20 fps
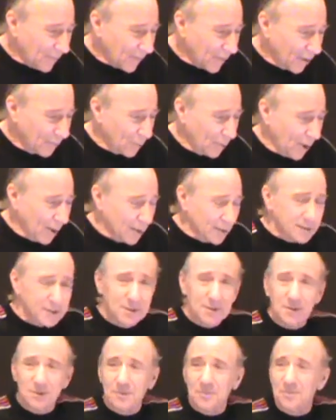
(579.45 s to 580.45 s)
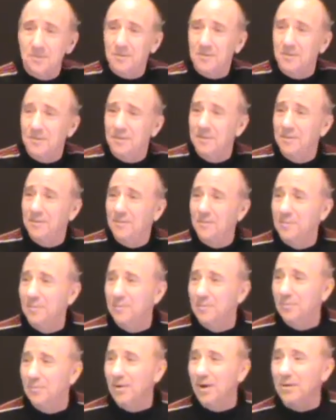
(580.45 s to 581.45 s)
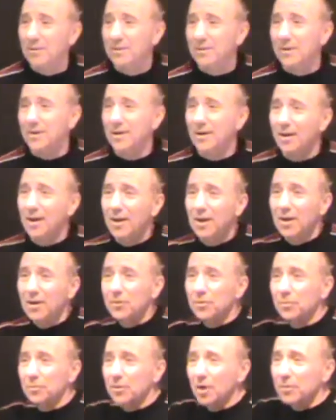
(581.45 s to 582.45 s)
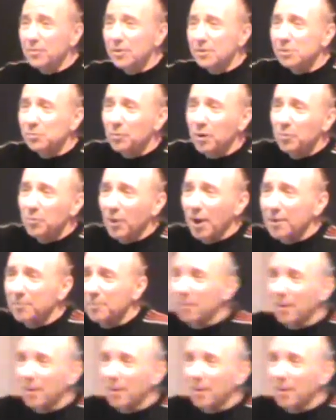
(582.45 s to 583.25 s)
of Wallis and the Brouncker. You'll notice we went